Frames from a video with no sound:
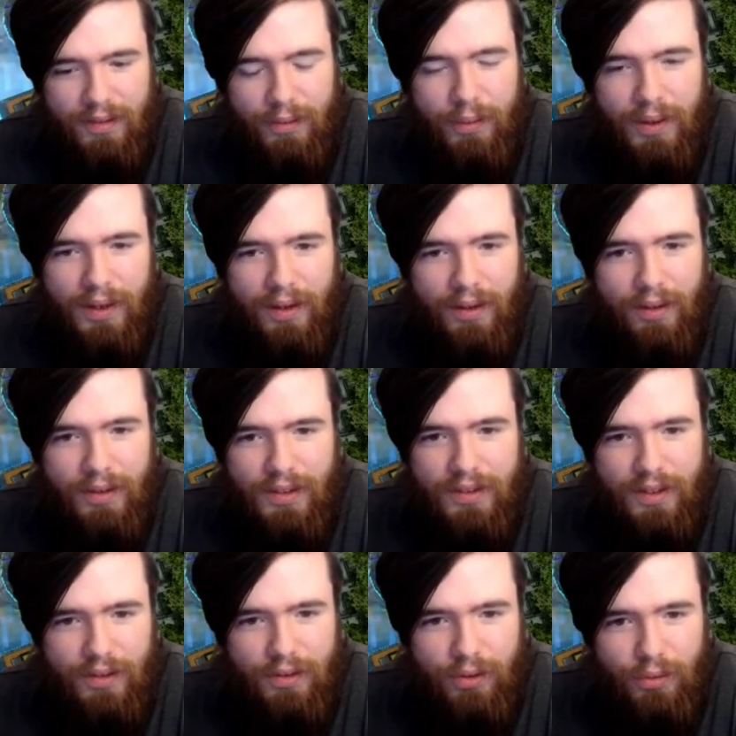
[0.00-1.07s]
Wait, hang on. He's
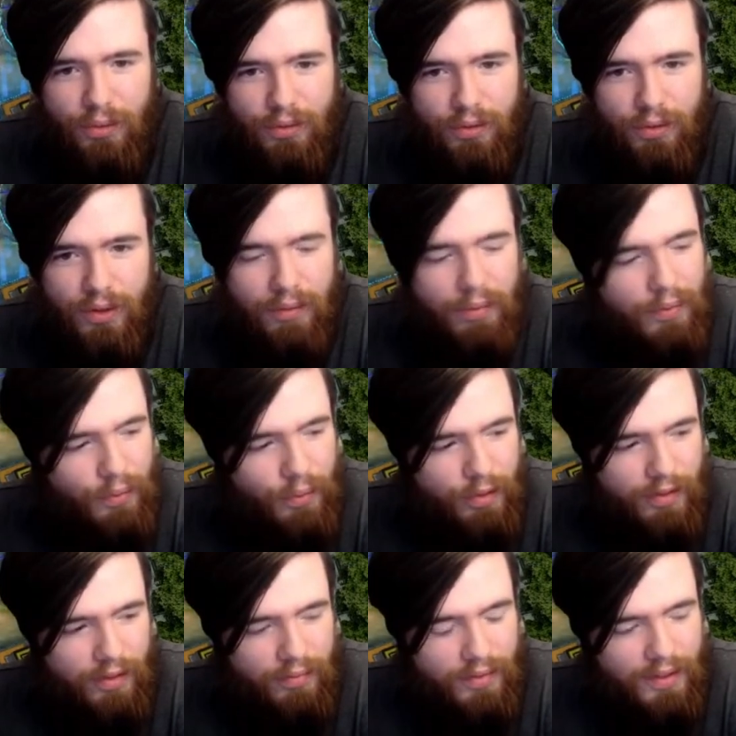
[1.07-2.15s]
got two two level fours
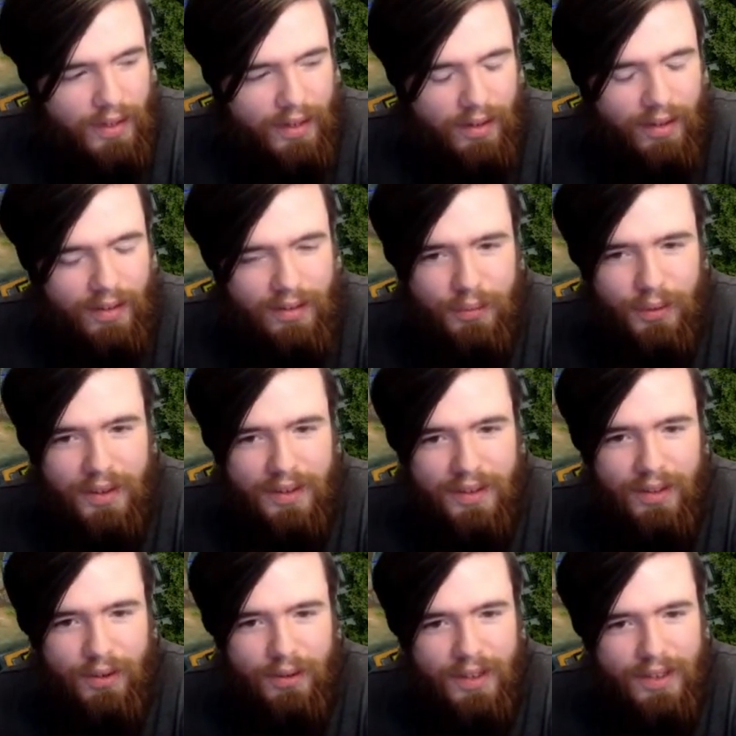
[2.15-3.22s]
on field. Hang on. Wait,
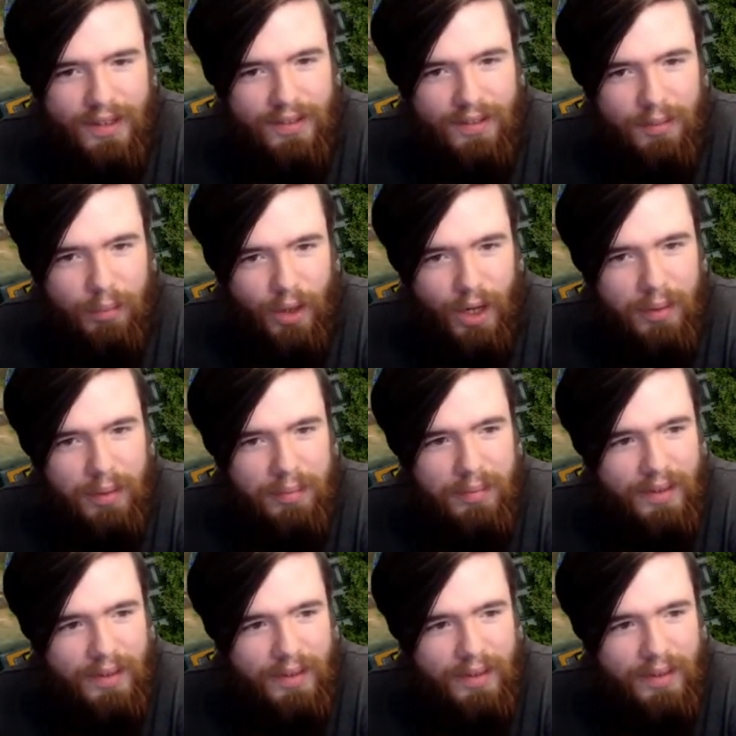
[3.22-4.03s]
look, is this a problem?